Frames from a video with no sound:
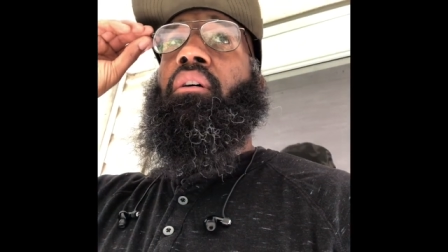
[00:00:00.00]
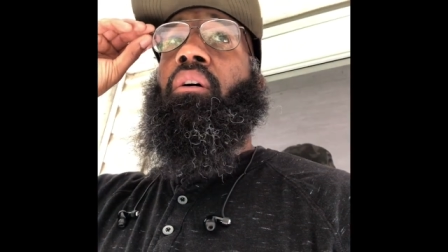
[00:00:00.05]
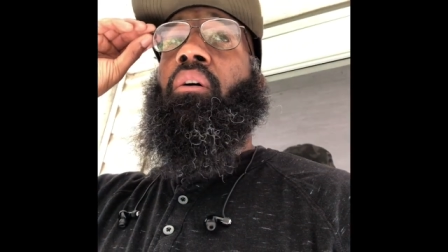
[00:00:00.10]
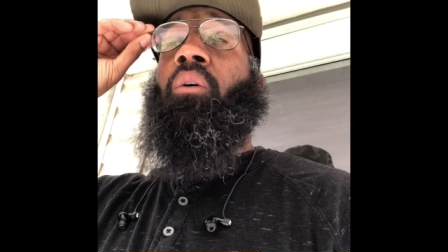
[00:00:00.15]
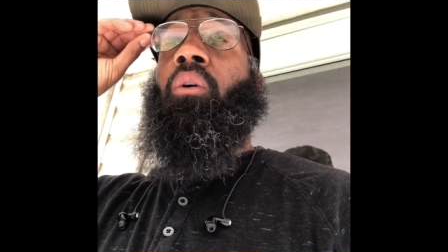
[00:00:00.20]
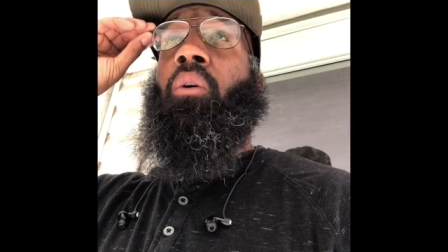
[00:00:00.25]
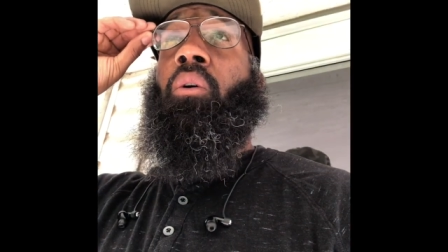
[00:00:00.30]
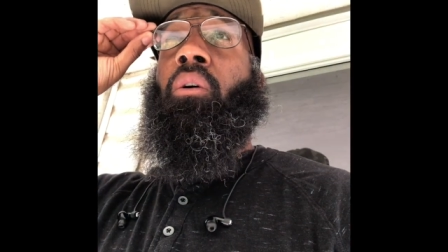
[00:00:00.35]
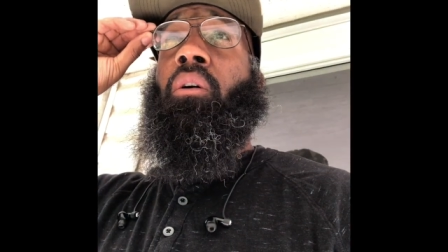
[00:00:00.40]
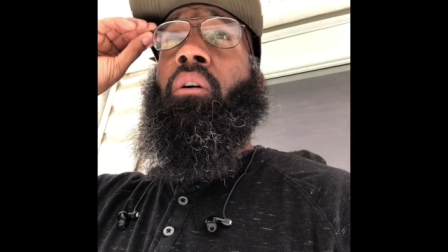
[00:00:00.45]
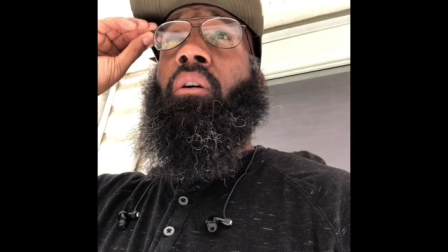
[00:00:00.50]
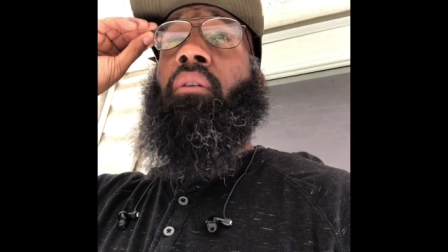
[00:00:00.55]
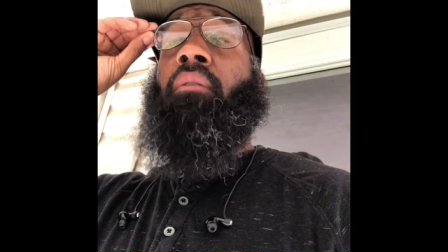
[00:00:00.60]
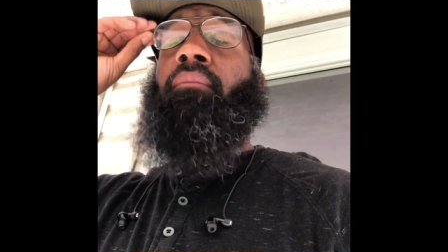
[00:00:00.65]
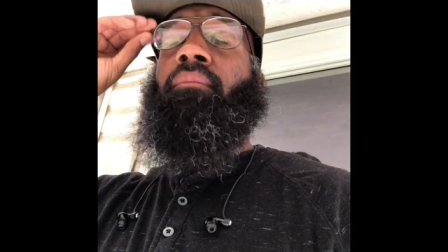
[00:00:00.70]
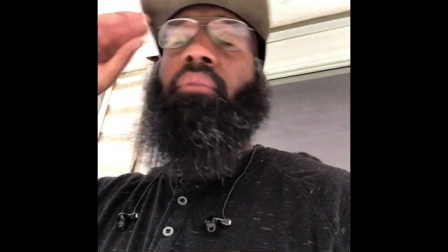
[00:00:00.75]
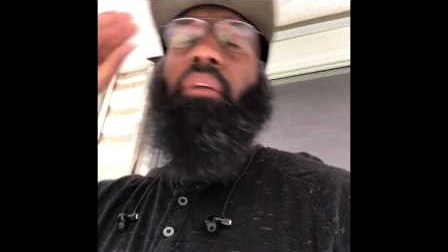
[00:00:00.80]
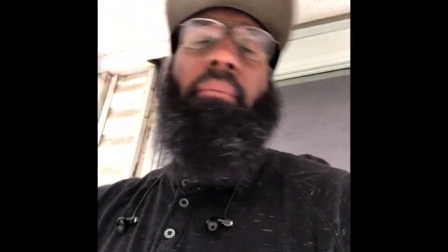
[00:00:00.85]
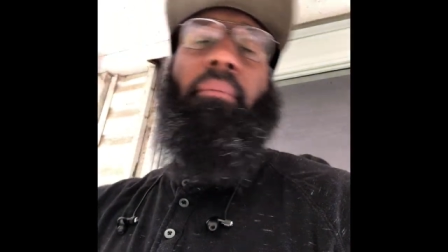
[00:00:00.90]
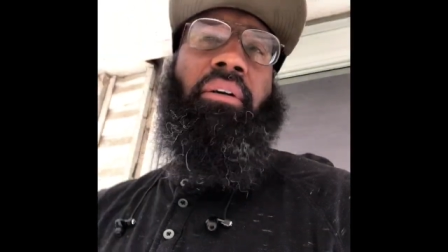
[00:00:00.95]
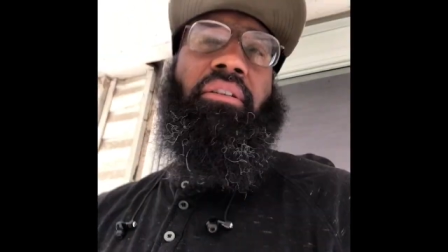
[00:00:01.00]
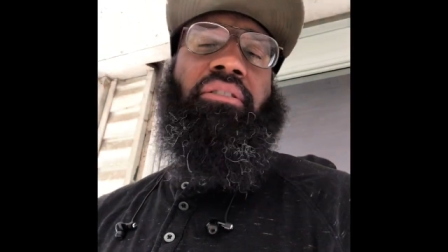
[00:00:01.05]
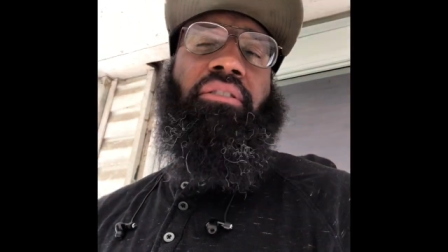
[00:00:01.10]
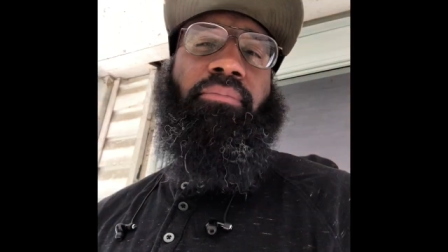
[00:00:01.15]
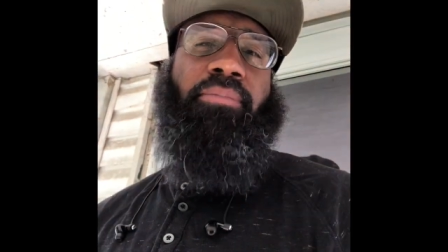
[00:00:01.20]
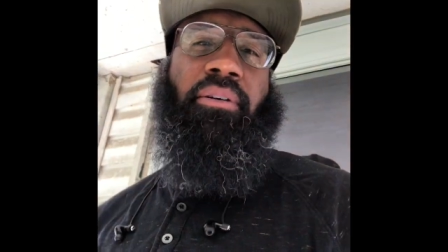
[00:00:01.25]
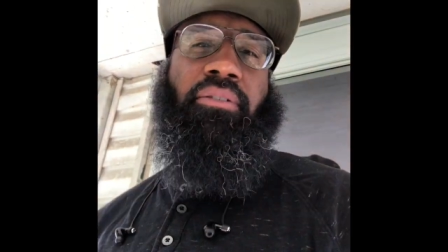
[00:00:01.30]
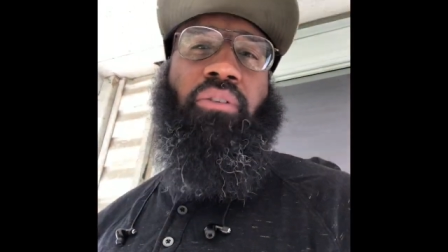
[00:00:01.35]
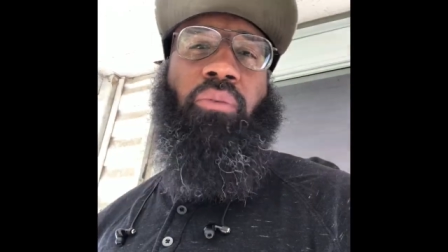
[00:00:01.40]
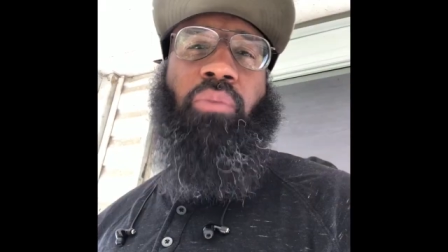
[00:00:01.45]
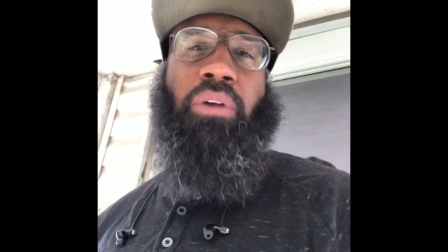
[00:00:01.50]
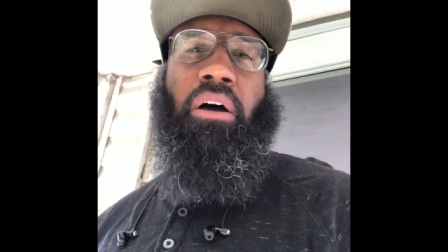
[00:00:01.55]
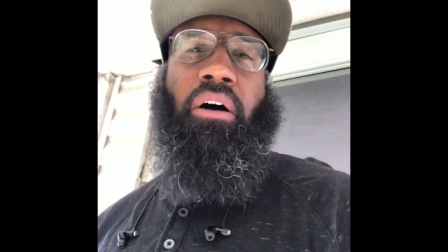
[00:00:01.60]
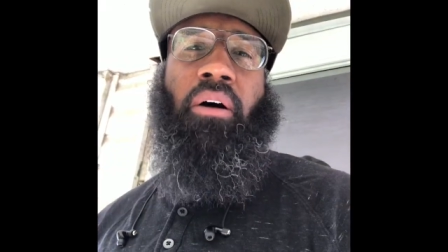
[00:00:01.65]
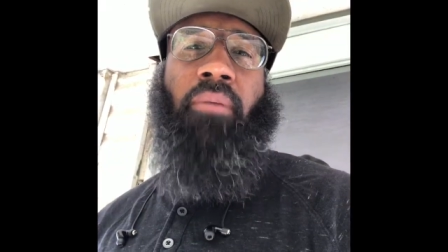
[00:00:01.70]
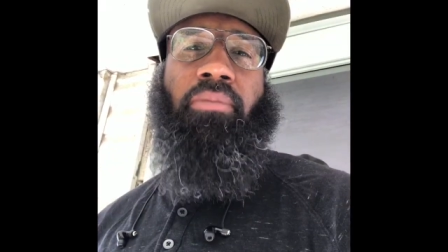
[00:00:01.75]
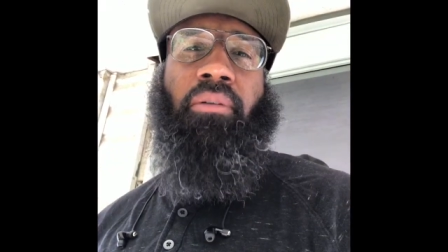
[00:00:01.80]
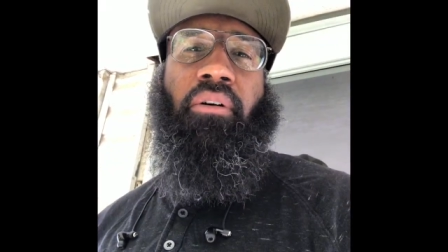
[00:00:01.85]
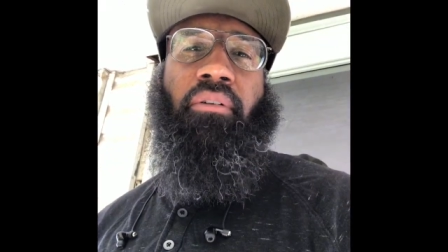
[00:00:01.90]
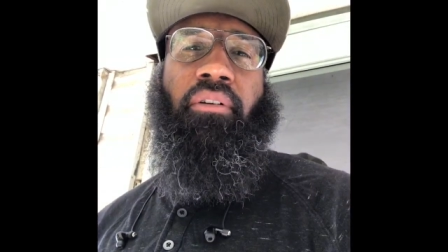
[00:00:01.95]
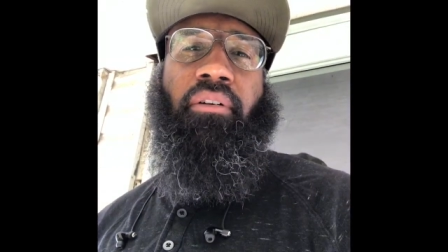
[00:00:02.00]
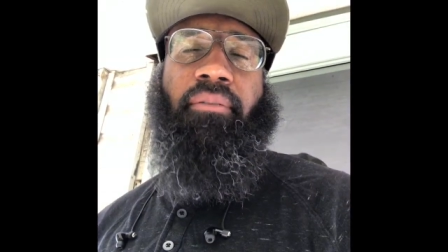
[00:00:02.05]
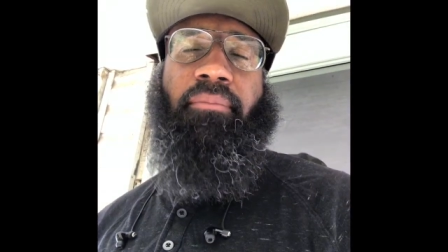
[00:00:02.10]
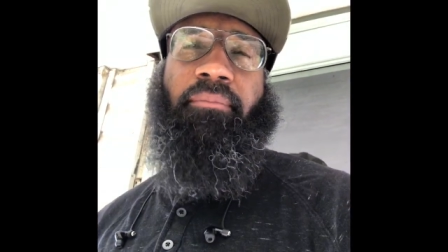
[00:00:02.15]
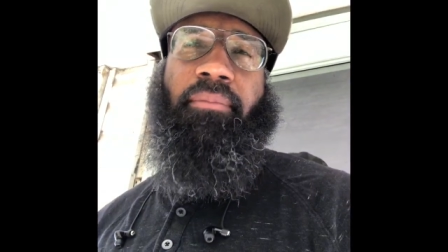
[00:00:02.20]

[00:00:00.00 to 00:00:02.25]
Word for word: Or I mean, it just depends on when I upload it